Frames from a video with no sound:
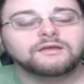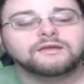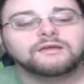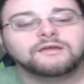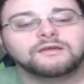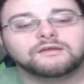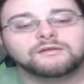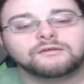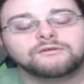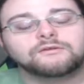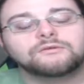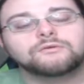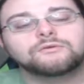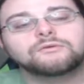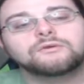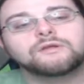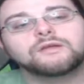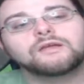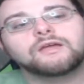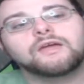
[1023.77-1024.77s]

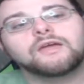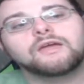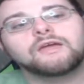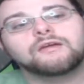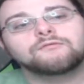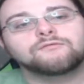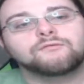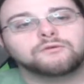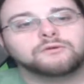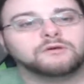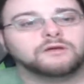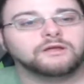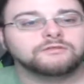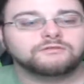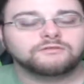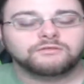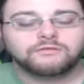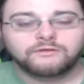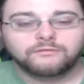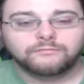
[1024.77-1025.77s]
including a Four Nights
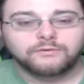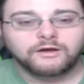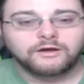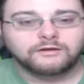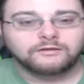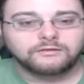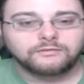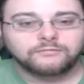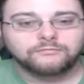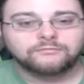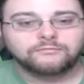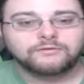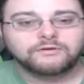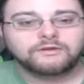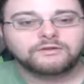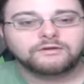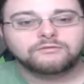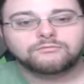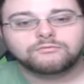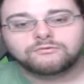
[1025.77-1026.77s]
of the Apocalypse
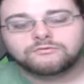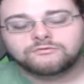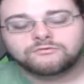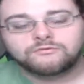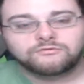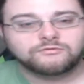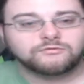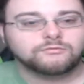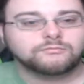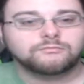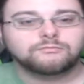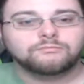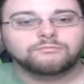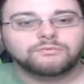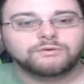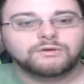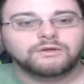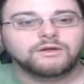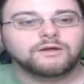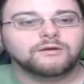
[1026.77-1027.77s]
video, which should
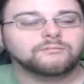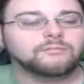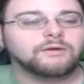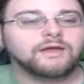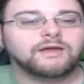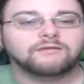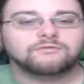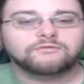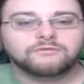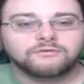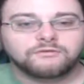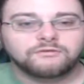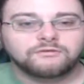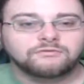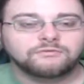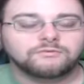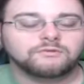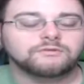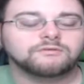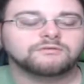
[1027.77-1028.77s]
be up after this
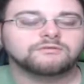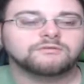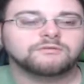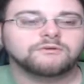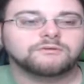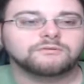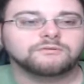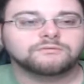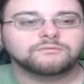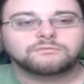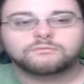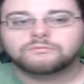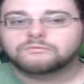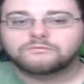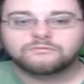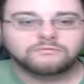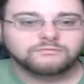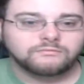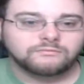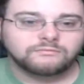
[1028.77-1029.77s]
one. So
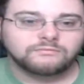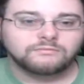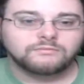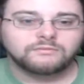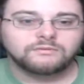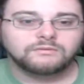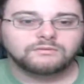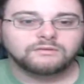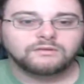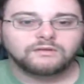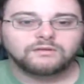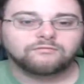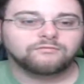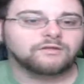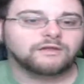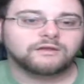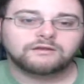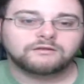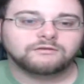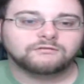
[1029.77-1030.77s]
if
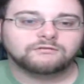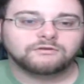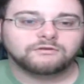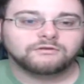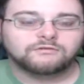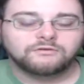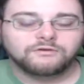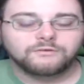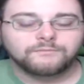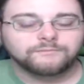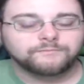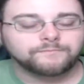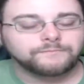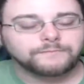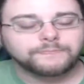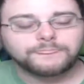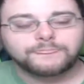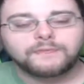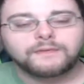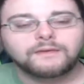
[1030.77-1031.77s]
that interests you.
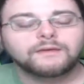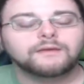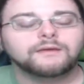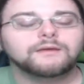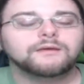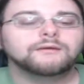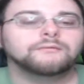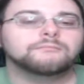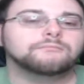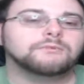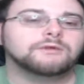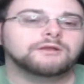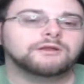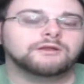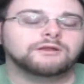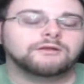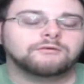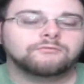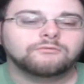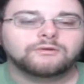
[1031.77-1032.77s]
But
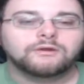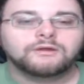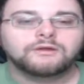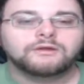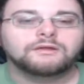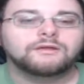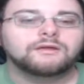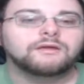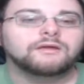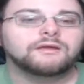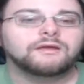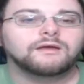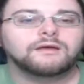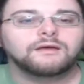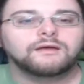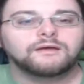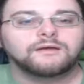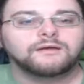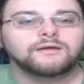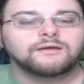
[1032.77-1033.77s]
anyway,
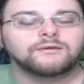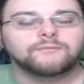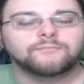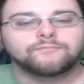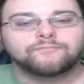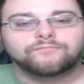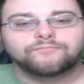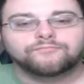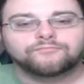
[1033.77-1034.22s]
um,